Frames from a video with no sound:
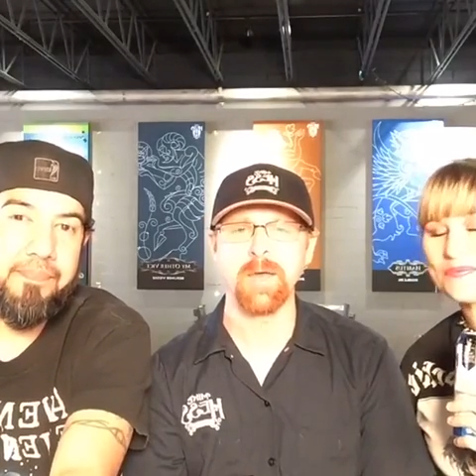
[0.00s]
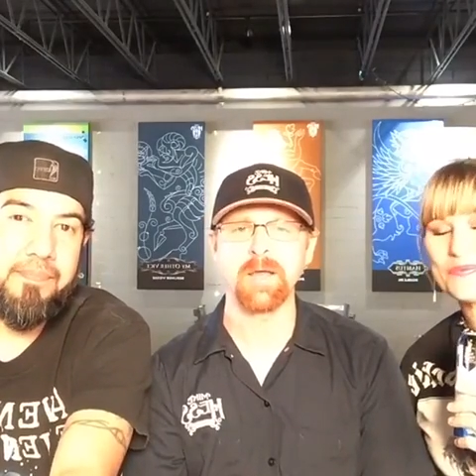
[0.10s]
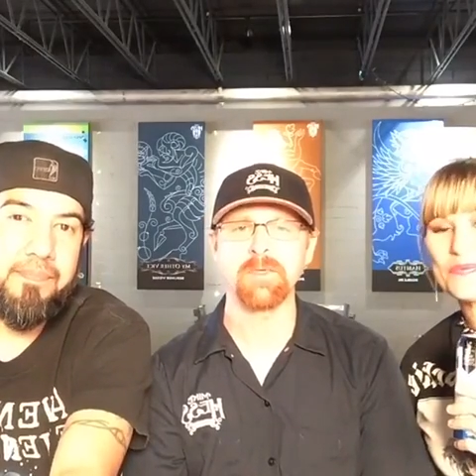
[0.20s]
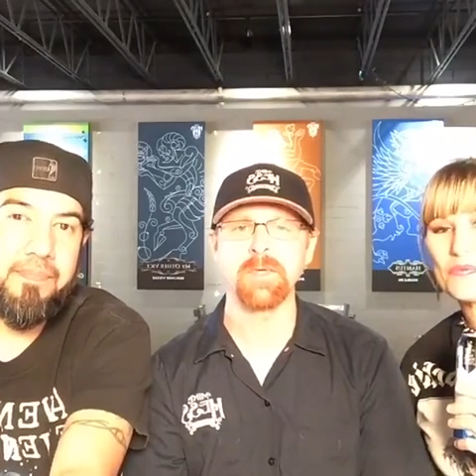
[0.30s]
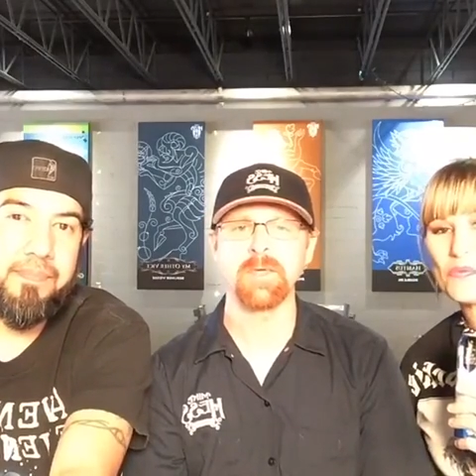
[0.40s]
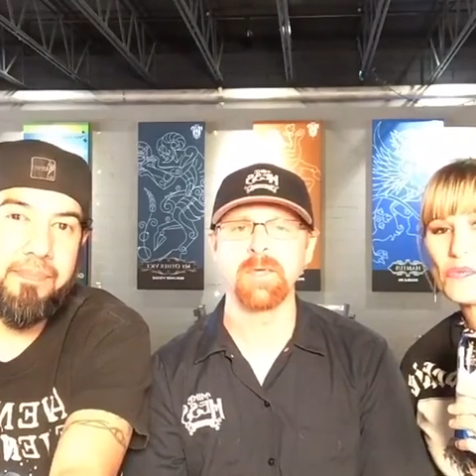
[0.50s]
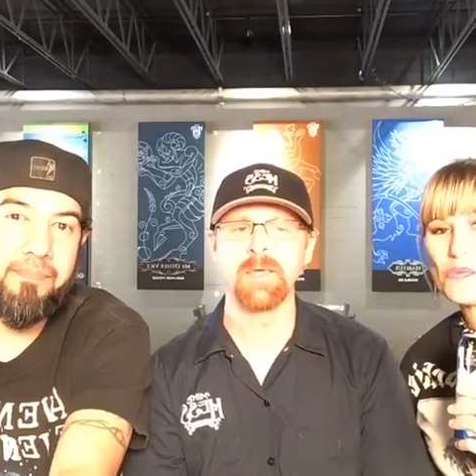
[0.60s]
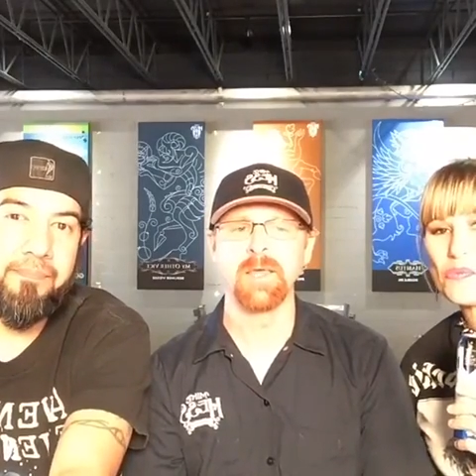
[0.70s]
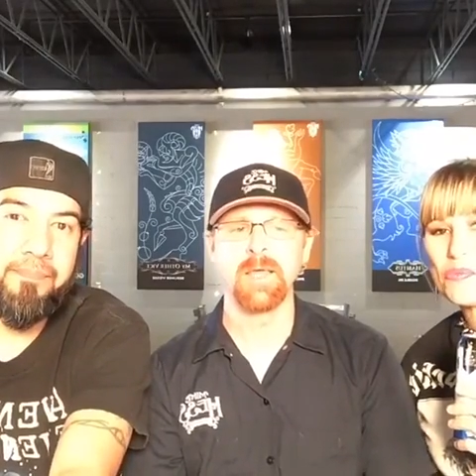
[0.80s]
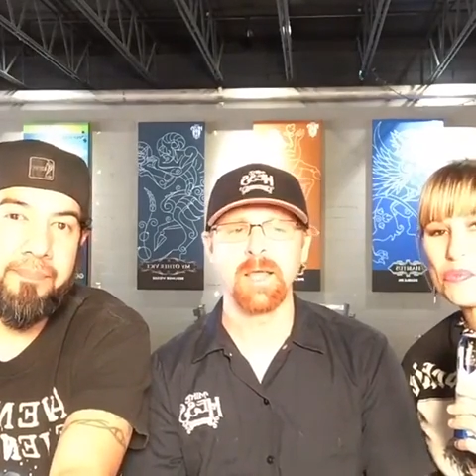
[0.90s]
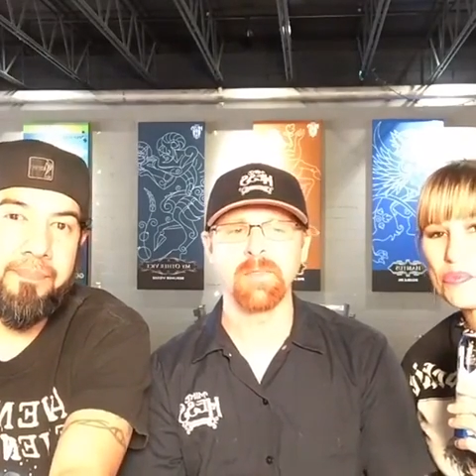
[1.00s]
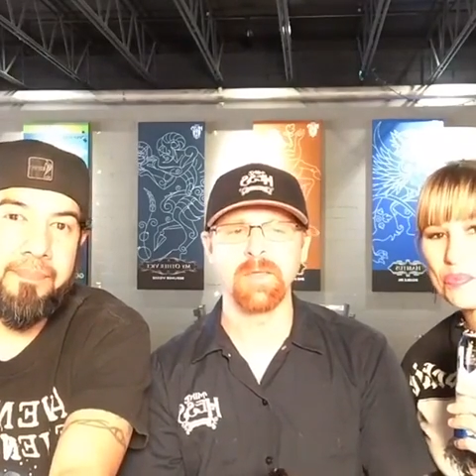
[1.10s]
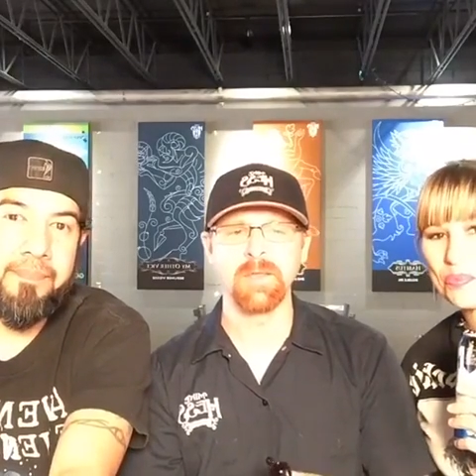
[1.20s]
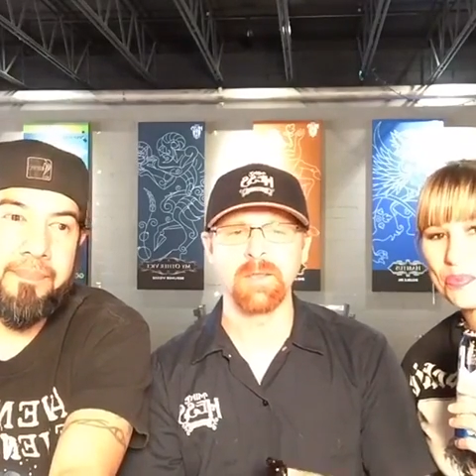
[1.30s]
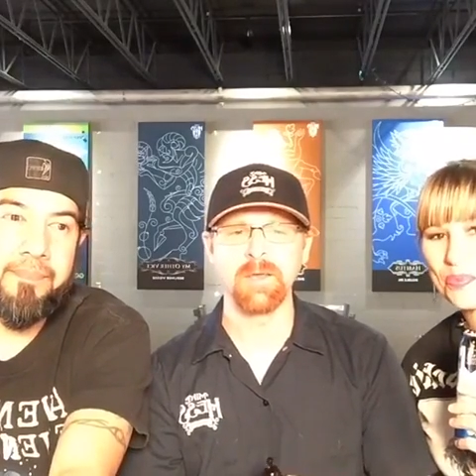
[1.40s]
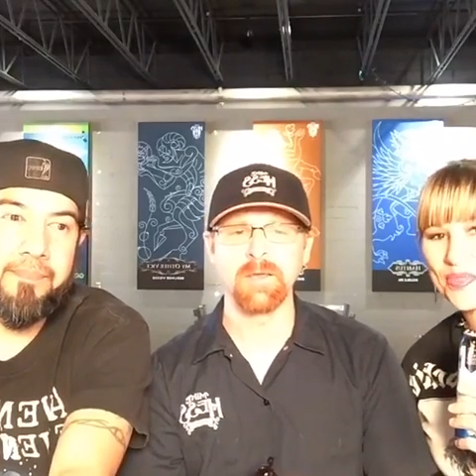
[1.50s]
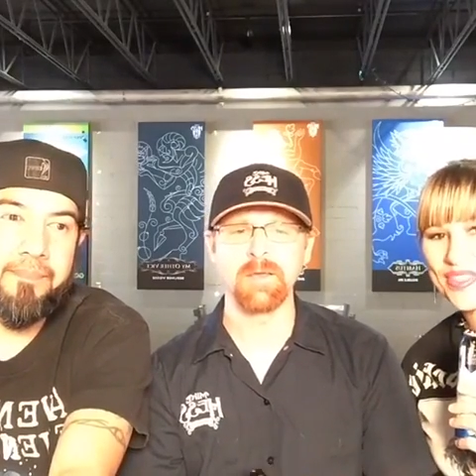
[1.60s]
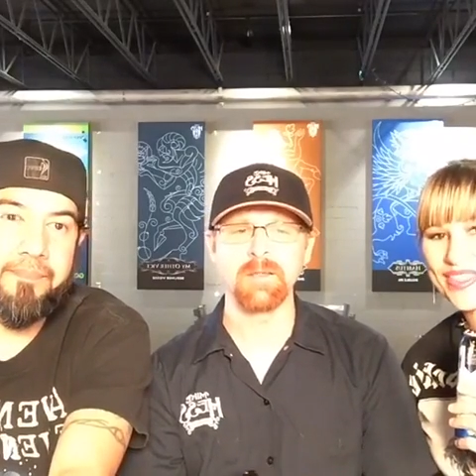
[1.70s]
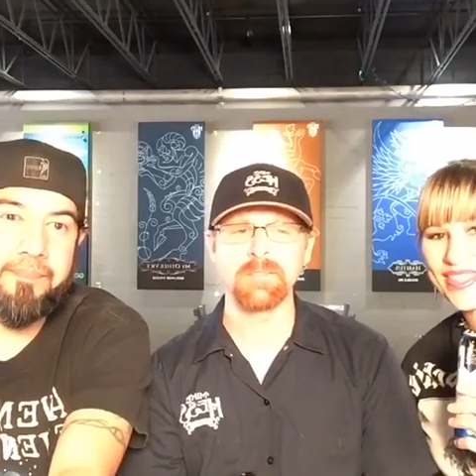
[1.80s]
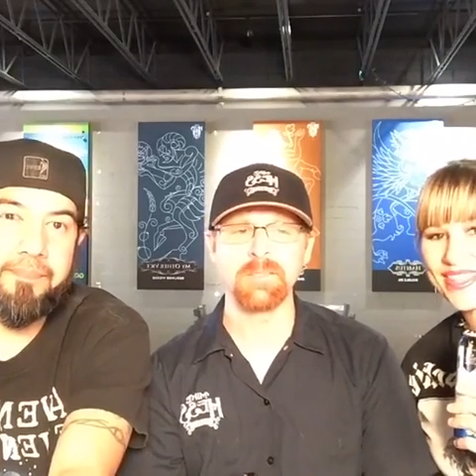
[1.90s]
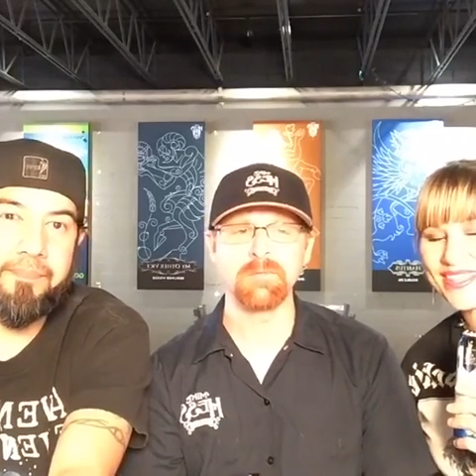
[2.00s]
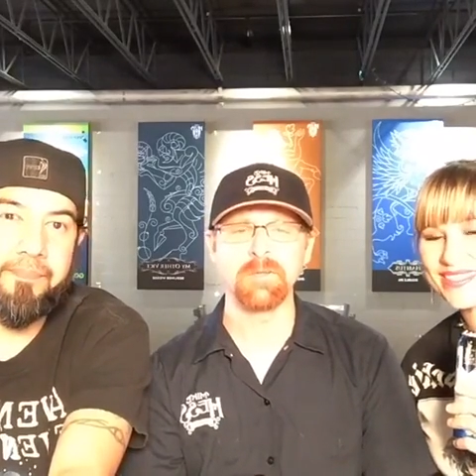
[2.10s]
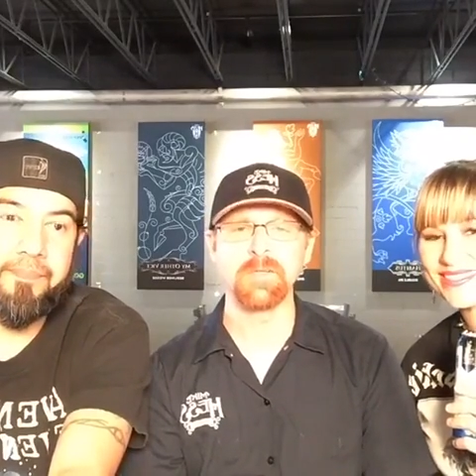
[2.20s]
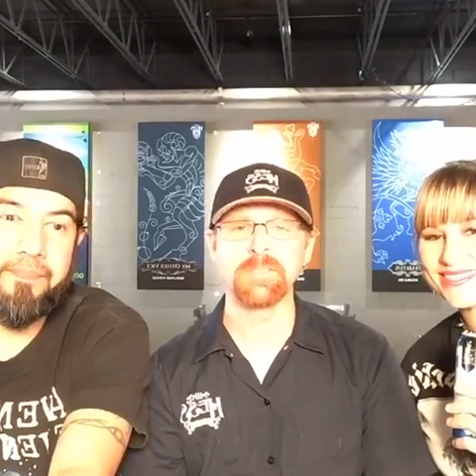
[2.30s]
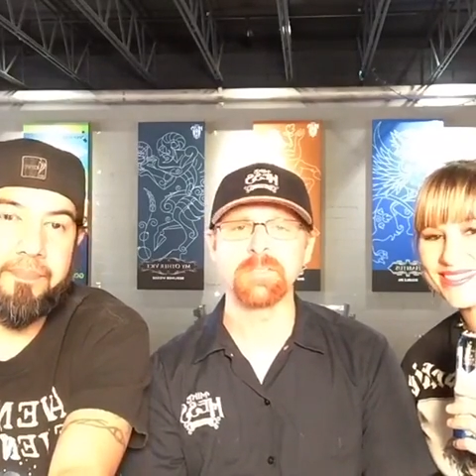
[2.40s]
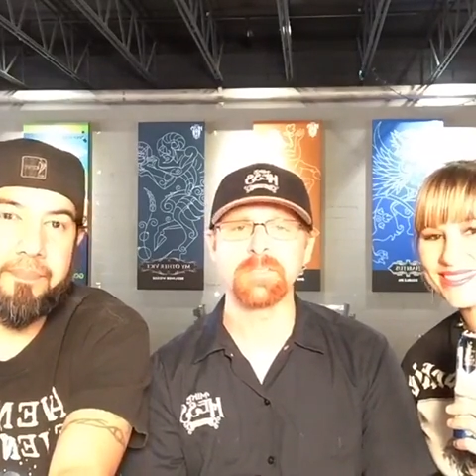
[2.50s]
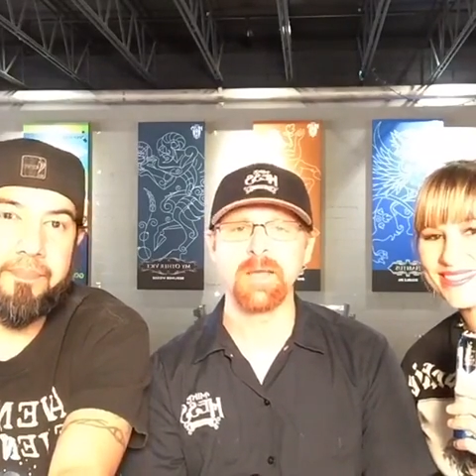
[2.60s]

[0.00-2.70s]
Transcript: packaging, and then see if they'll let you